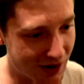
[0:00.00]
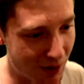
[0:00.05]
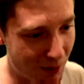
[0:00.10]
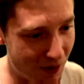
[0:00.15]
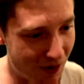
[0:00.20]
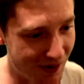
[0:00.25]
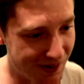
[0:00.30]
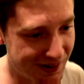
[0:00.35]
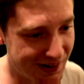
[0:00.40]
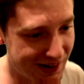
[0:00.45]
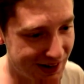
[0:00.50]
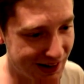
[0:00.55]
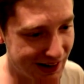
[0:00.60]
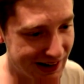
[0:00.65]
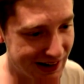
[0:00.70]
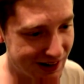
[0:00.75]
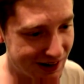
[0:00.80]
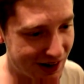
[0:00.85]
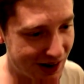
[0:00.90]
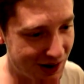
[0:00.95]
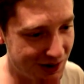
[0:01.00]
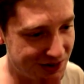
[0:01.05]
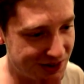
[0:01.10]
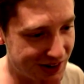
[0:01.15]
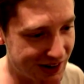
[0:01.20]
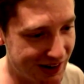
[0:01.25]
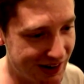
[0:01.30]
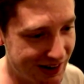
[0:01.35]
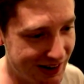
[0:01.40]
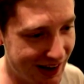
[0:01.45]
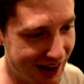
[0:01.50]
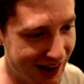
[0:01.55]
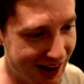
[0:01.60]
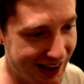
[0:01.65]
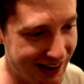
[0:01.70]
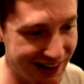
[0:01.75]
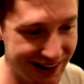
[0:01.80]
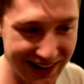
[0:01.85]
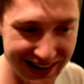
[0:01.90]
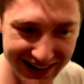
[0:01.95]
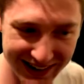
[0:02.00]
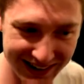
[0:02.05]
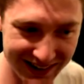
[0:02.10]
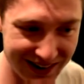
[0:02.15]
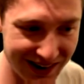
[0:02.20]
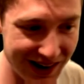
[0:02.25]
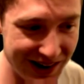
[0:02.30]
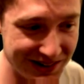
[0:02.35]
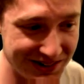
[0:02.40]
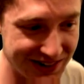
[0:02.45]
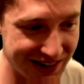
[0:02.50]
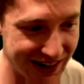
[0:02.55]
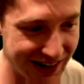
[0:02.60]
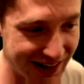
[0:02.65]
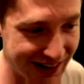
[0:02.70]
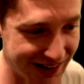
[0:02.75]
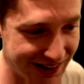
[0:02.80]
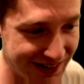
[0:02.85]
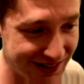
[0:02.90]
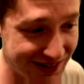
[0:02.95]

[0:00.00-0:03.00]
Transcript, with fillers: Come on, a little closer, a little closer.